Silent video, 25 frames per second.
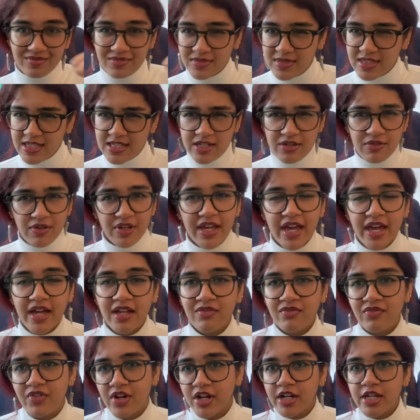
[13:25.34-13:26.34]
See you
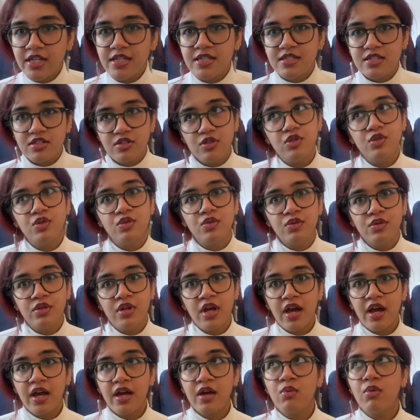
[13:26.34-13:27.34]
again very soon.
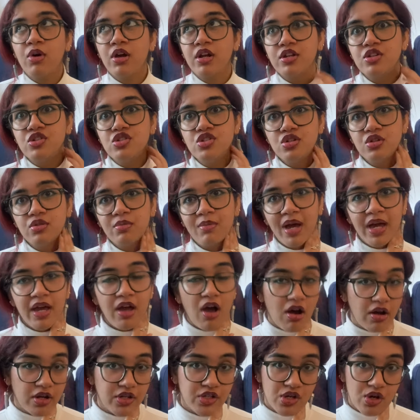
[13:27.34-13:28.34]
I want to do my
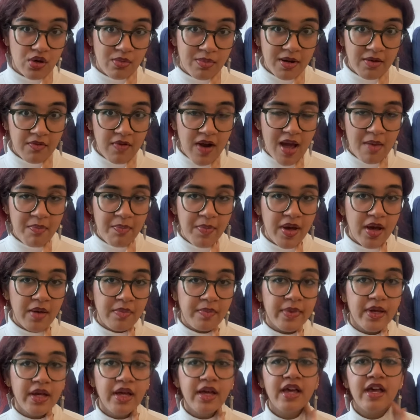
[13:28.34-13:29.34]
October wrap
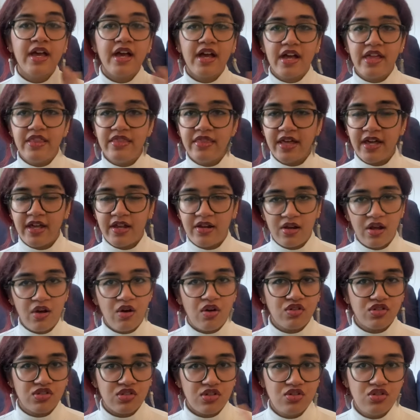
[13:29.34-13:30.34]
up and then
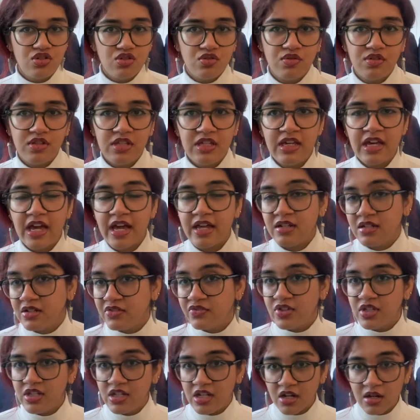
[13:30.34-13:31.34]
also do the end
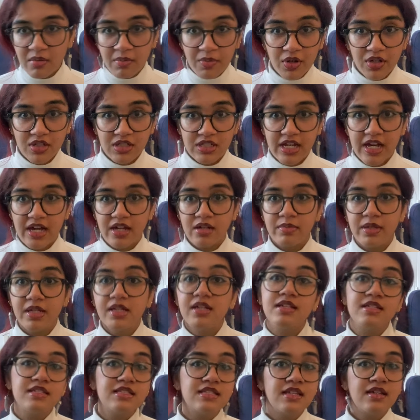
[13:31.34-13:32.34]
of the year book tag
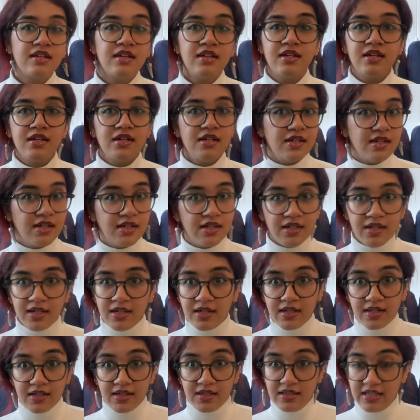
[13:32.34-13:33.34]
because
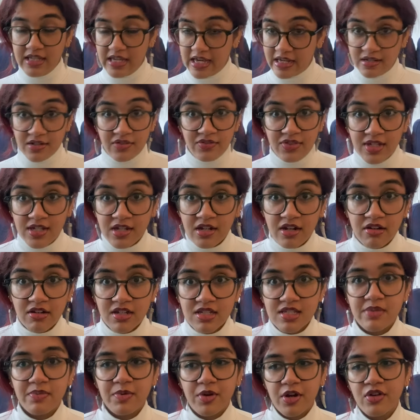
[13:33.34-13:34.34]
the end of the year
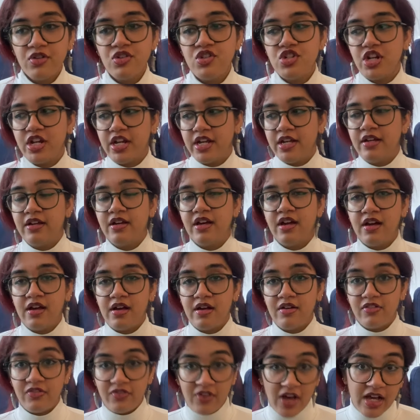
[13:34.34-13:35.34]
is approaching,
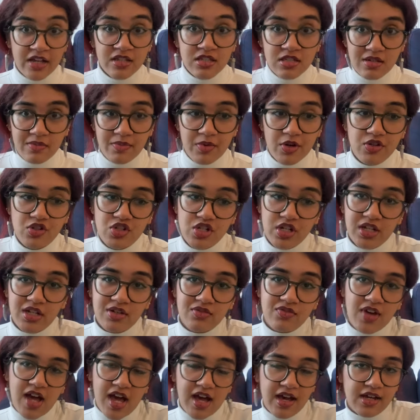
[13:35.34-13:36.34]
fast approaching in
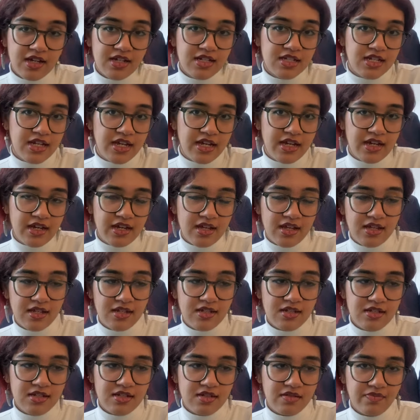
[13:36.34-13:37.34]
fact.
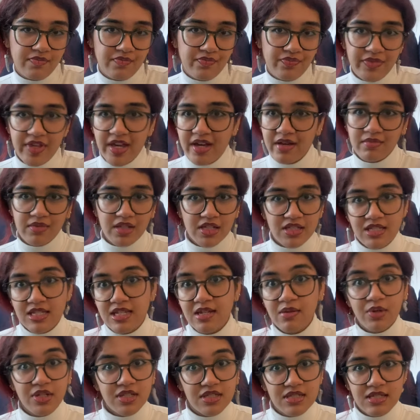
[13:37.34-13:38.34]
And yeah, let's
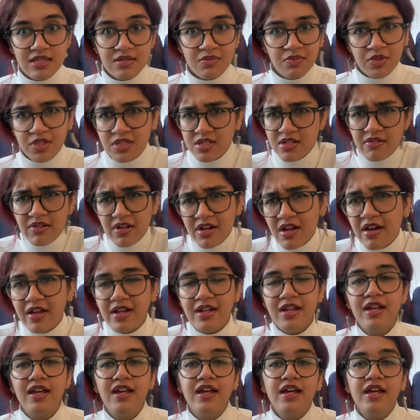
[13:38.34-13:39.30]
see what's going on.